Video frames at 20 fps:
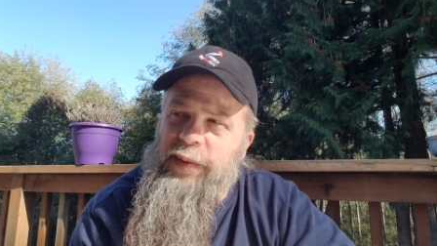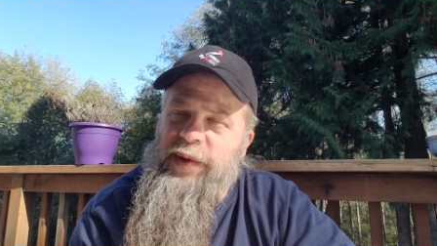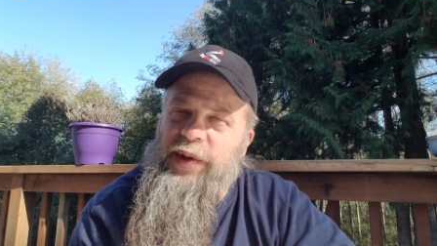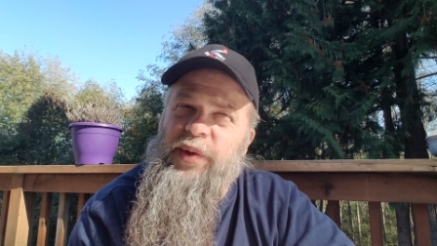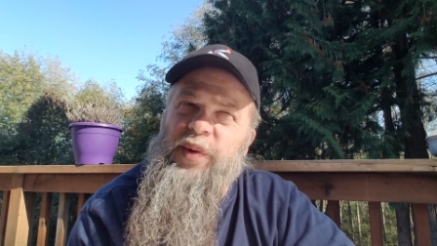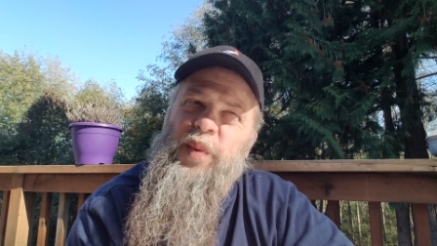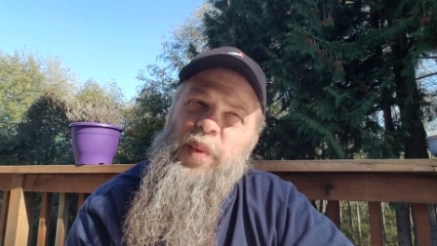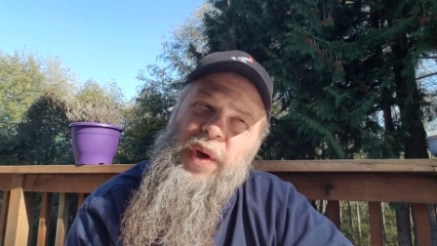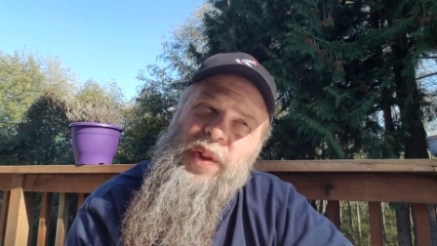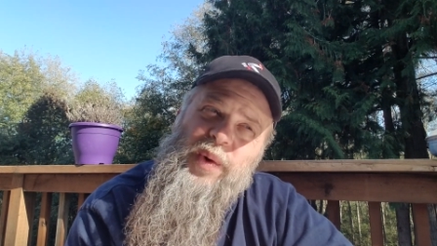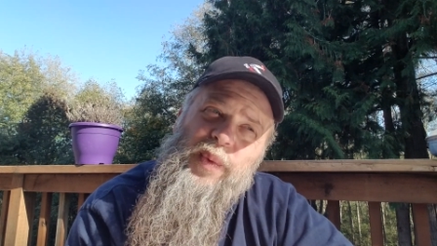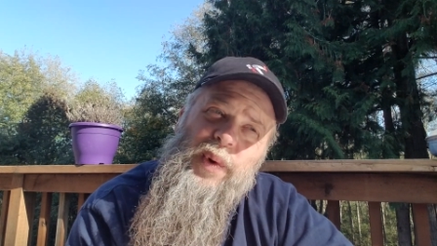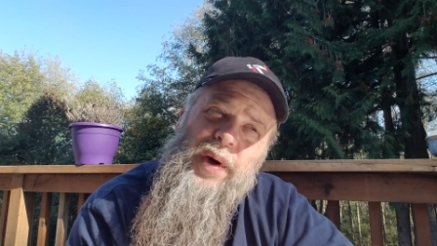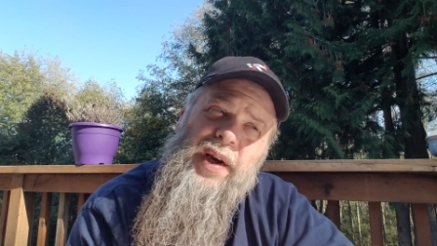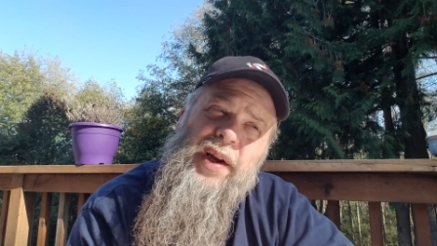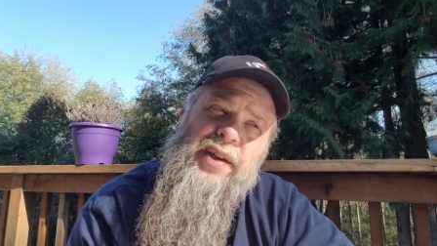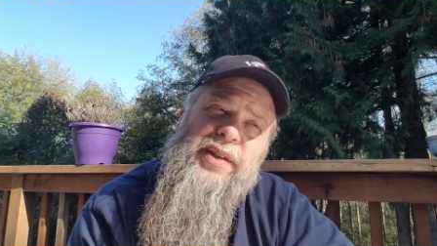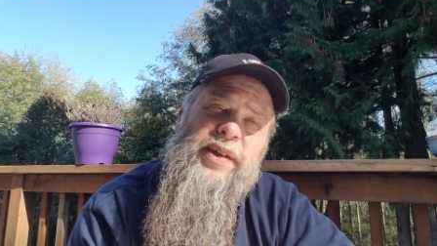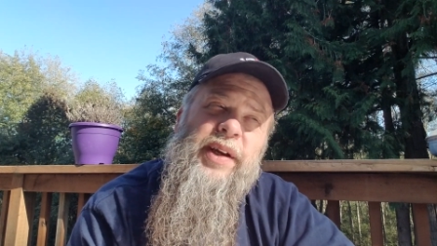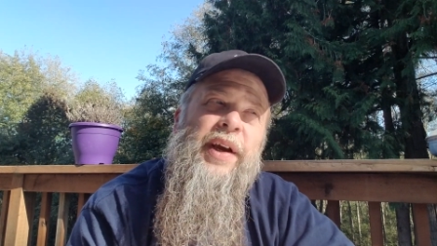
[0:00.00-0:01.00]
So
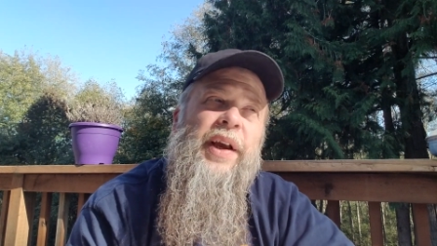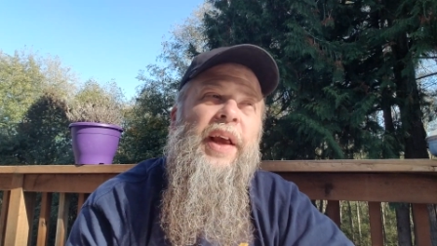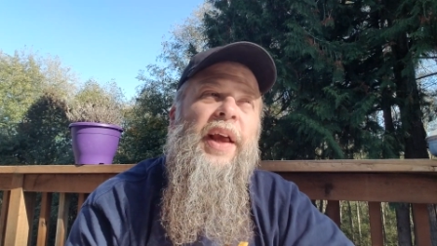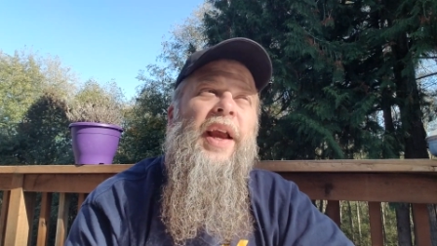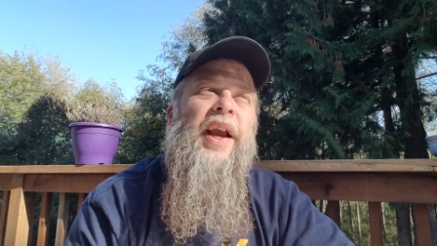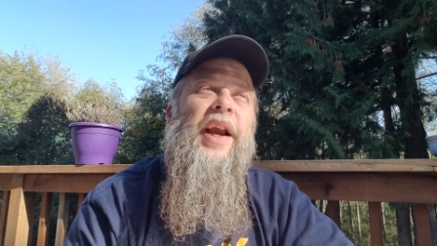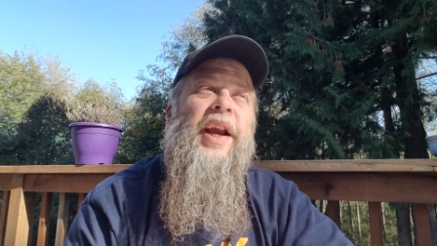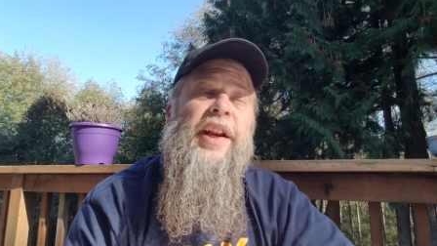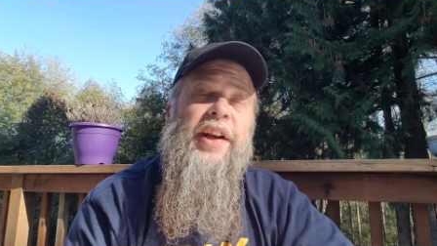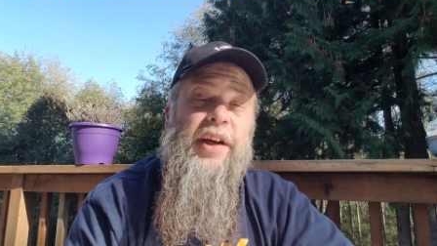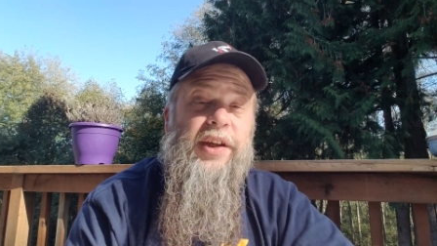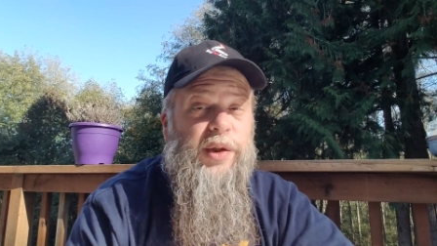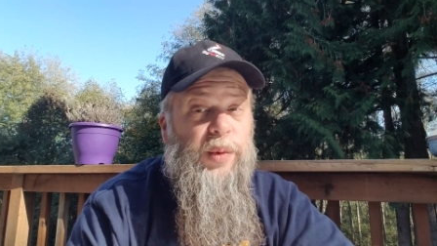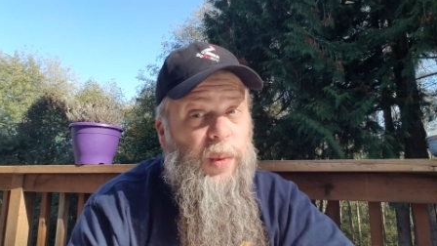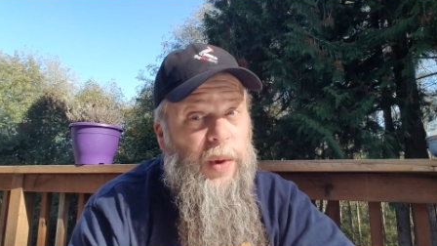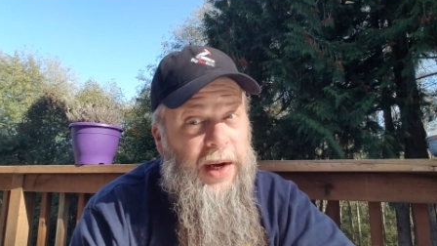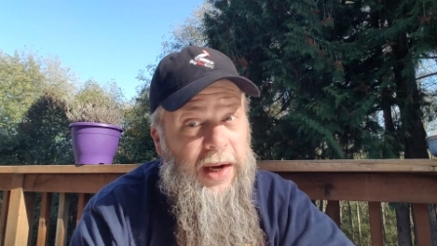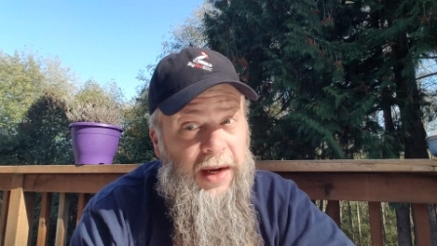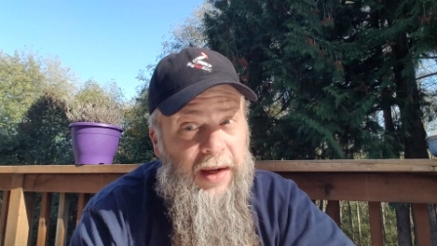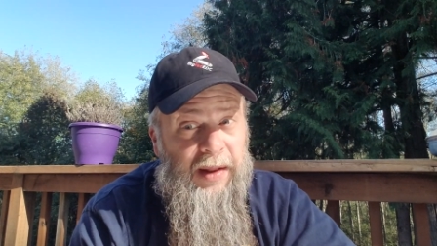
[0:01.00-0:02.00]
weather-wise, it does
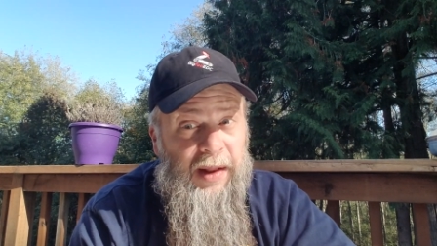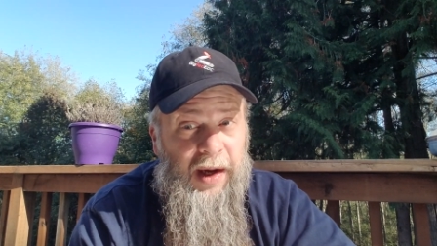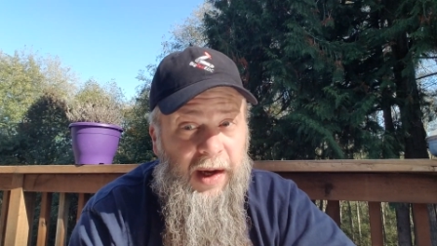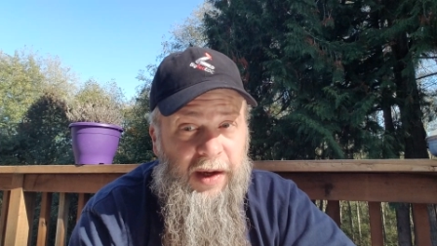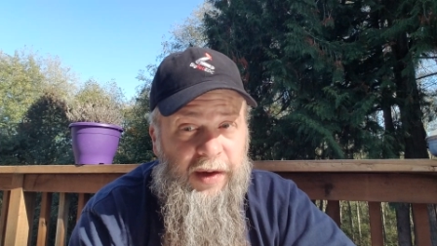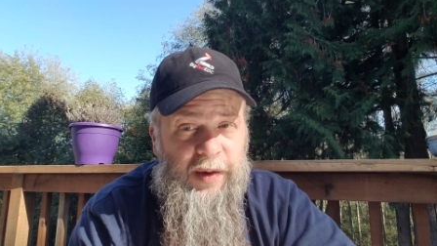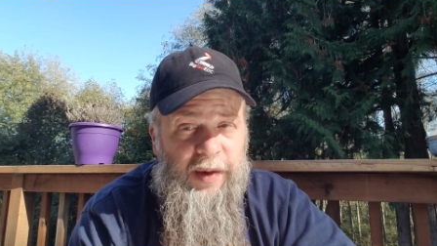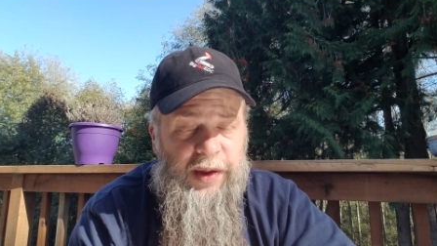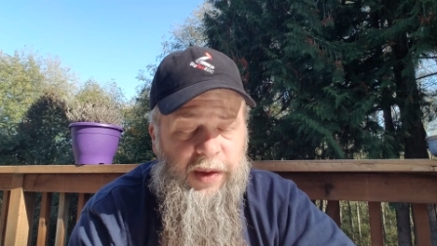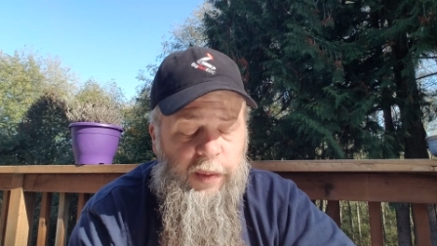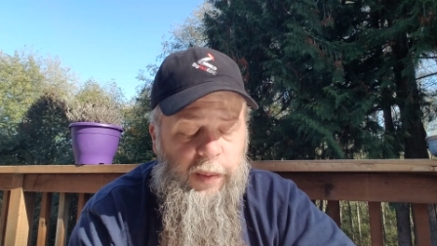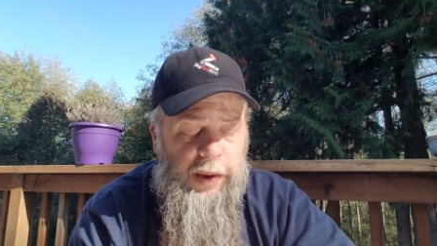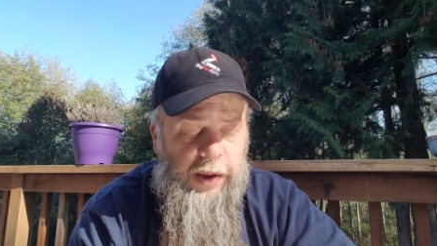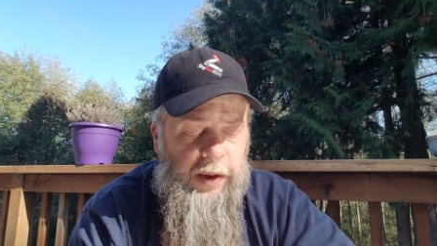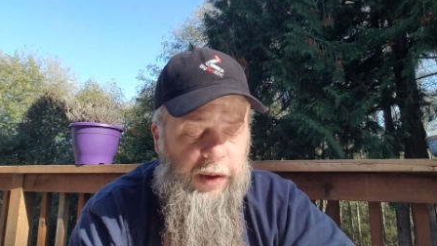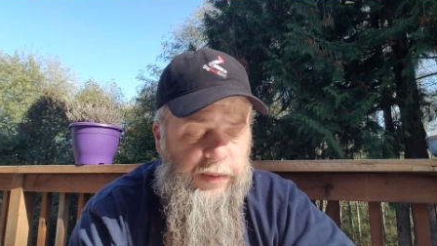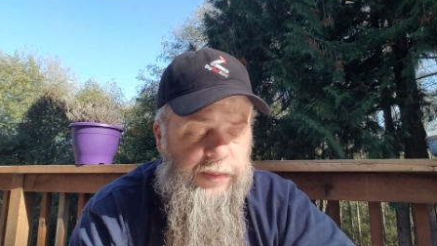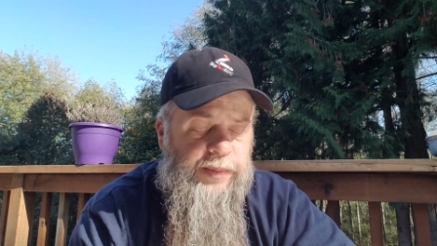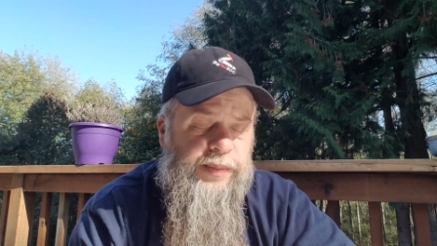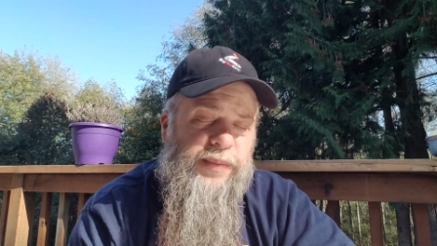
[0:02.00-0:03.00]
rain a lot during the winter.